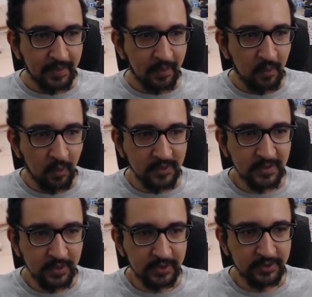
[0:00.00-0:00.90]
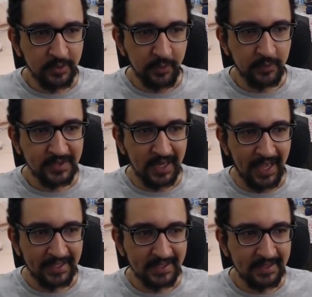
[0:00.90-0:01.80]
cursor to
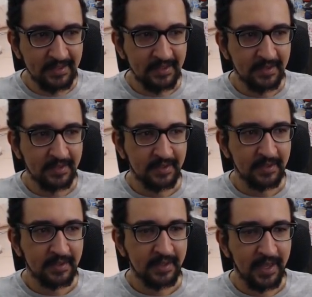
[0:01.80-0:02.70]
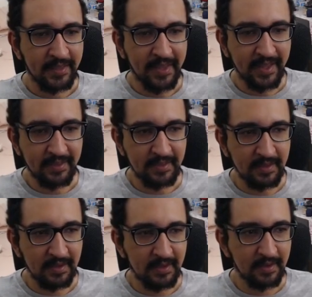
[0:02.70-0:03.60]
selected, and then
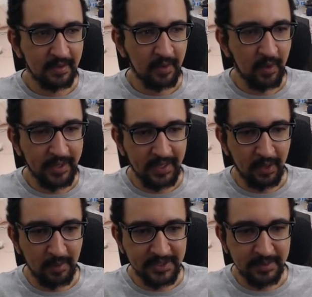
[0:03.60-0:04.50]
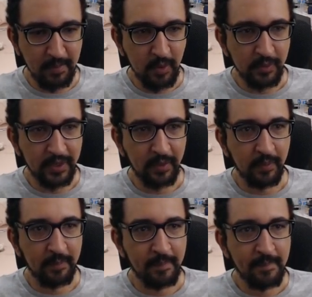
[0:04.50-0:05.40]
in object mode I
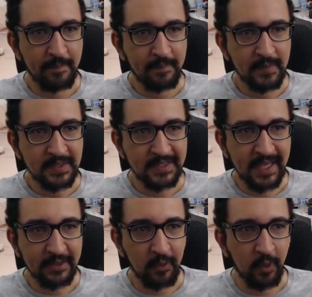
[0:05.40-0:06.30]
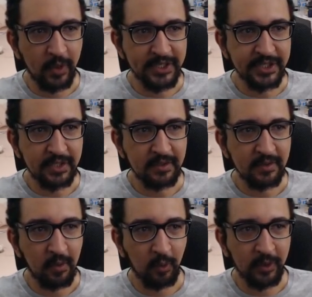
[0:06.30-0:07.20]
go set origin
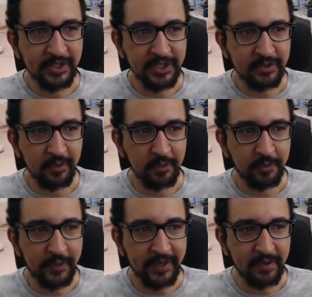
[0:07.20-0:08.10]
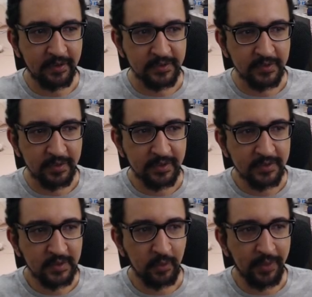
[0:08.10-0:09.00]
to 3D cursor.
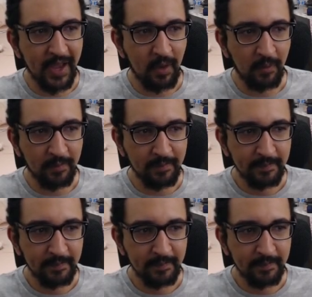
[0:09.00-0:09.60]
So now